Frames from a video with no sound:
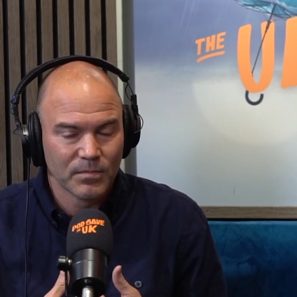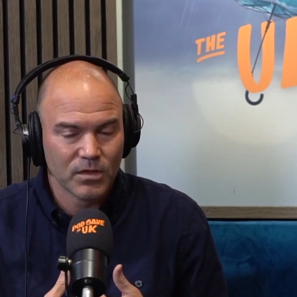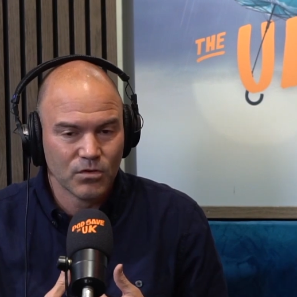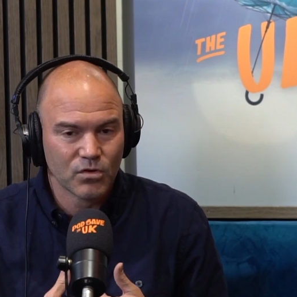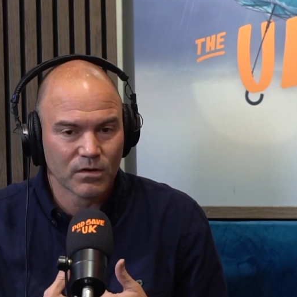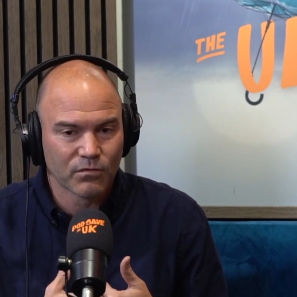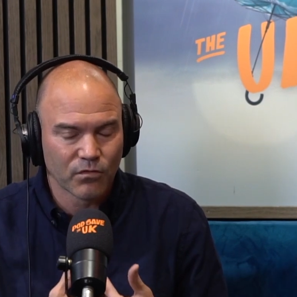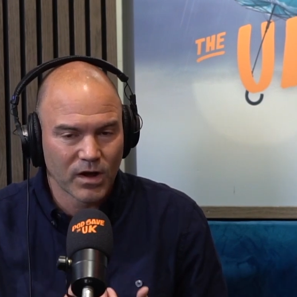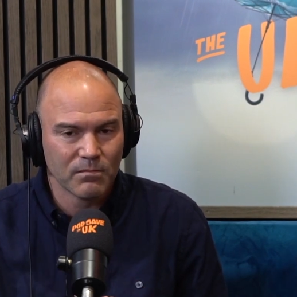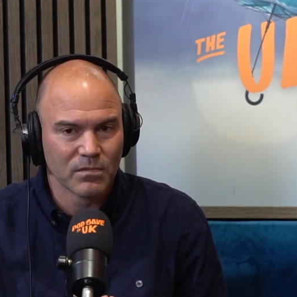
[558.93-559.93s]
you can
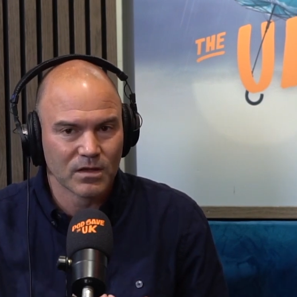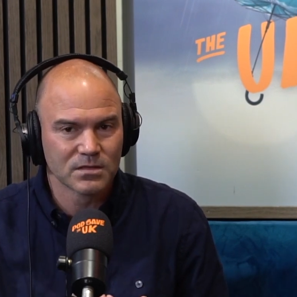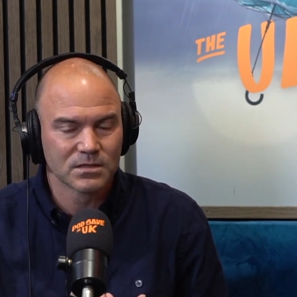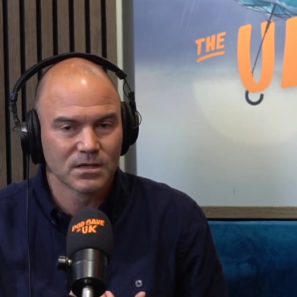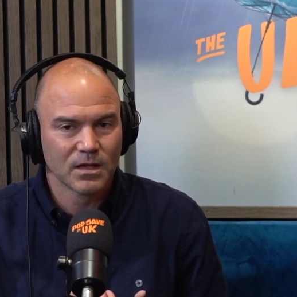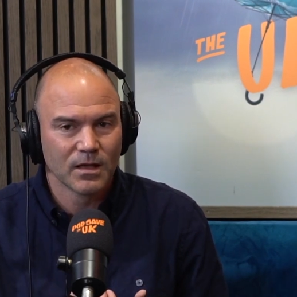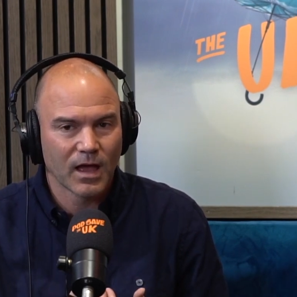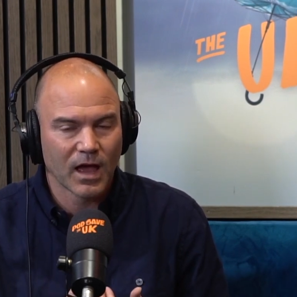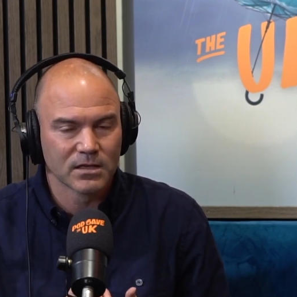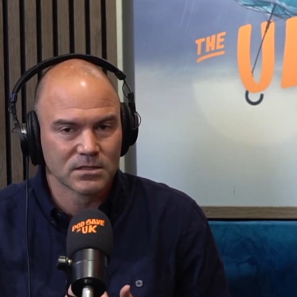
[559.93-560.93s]
frame this
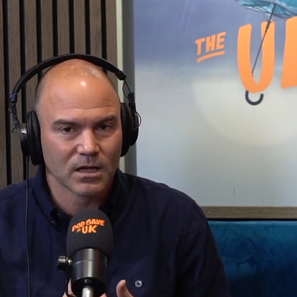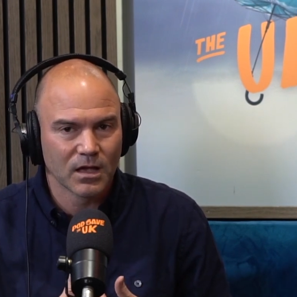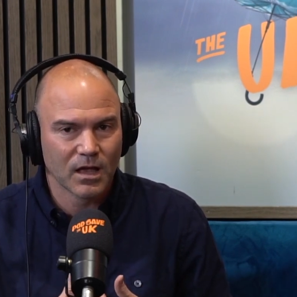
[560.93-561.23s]
as